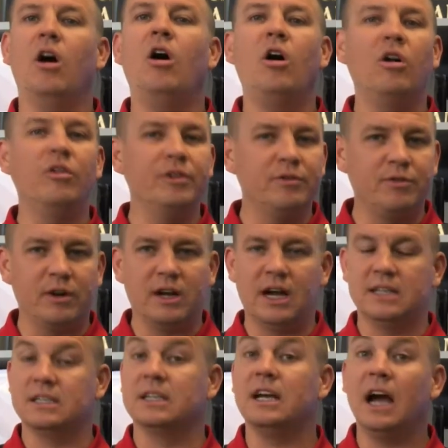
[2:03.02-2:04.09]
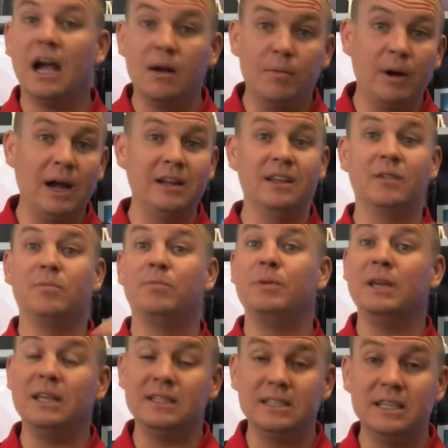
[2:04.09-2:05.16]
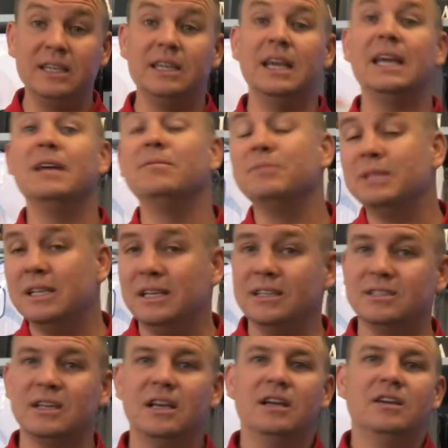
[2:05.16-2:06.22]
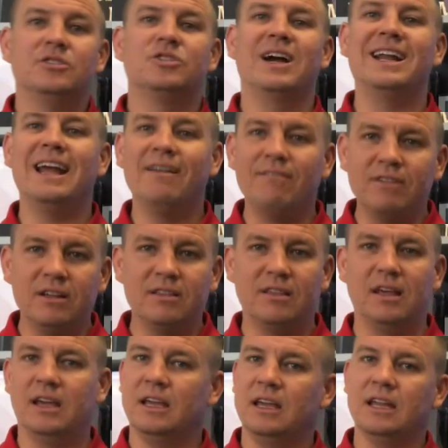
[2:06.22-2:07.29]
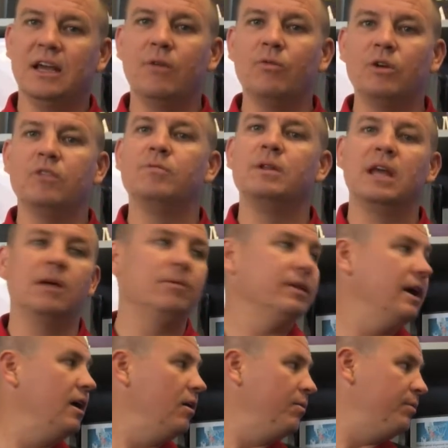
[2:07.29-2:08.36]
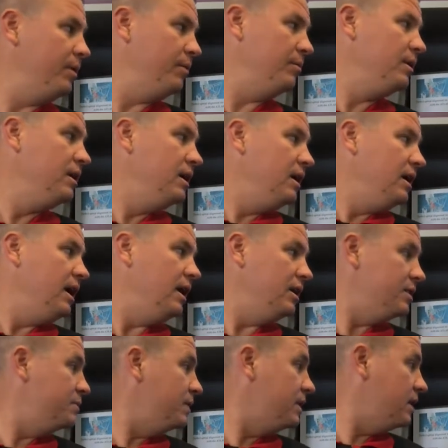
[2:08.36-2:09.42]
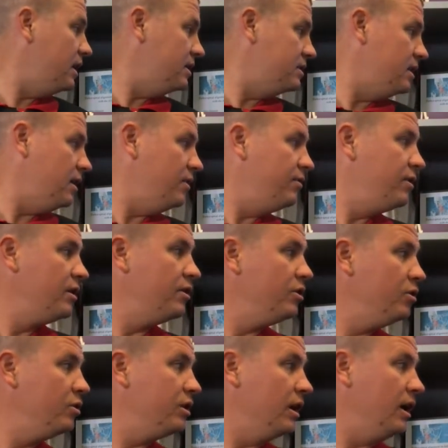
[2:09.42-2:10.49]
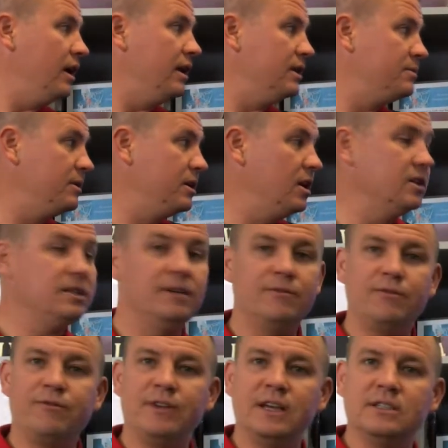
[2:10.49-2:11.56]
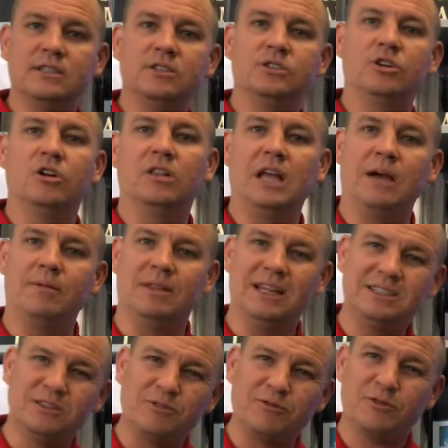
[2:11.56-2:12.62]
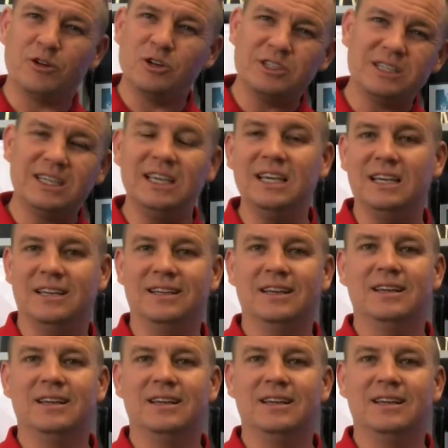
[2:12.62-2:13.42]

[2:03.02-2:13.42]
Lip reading: all different kinds of chiropractic, PT, MDs, tried everything, and yet we've been able to help them. And it's because of NUCA, and it's because it fixes your alignment. That's the first key